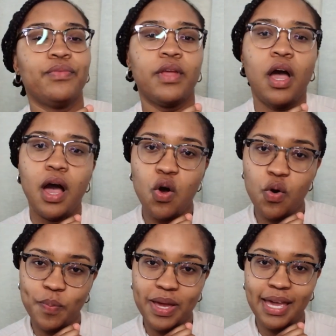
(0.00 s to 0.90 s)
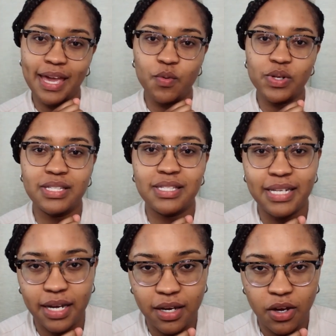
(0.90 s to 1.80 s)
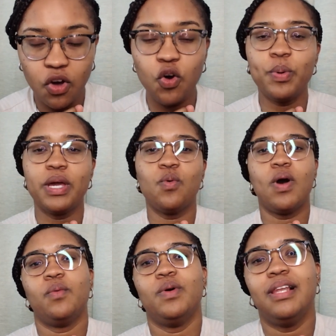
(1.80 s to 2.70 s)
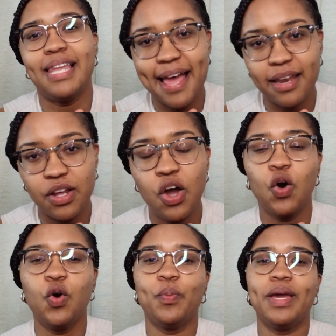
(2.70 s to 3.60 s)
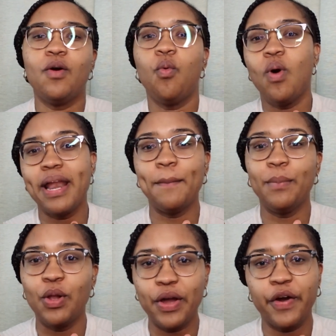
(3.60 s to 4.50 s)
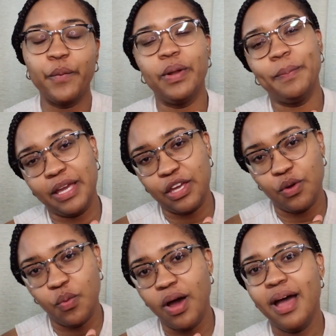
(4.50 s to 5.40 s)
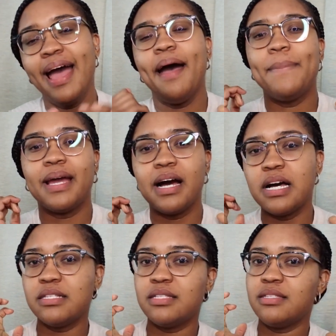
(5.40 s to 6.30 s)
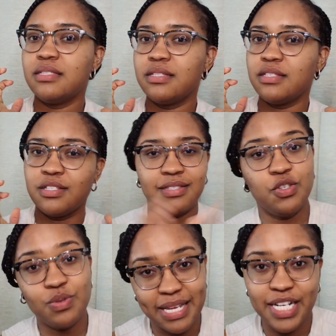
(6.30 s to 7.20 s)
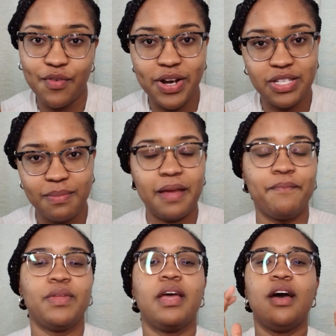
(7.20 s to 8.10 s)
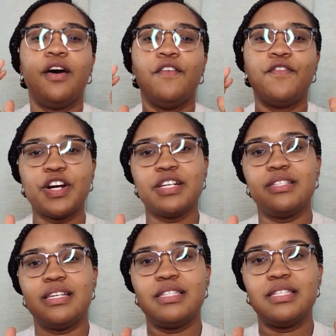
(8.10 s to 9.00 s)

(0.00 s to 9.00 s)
hoping it will stick, hoping one will land, hoping one employer will pick you because you sent a resume. Versus